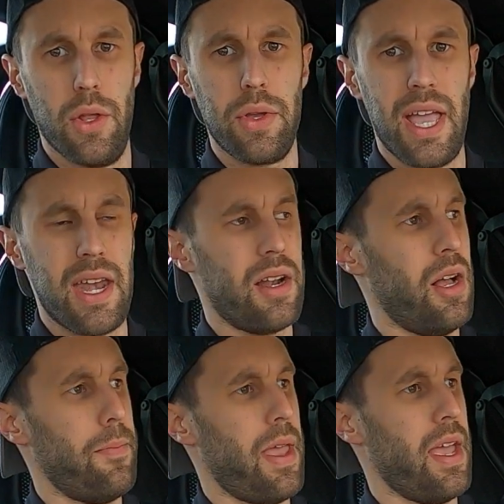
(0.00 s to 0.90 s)
located
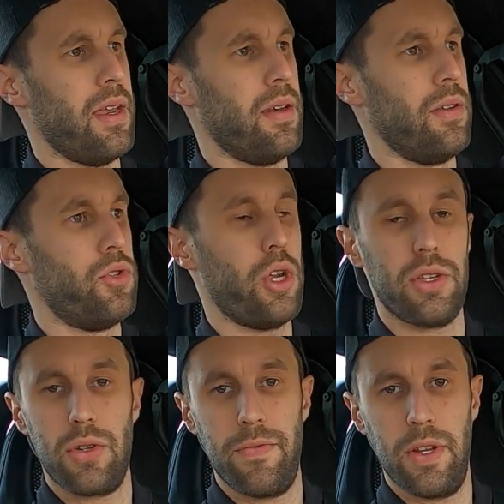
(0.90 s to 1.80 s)
up in
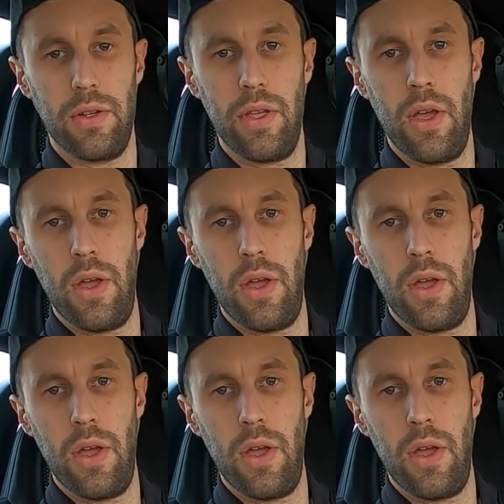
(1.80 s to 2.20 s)
Chesterfield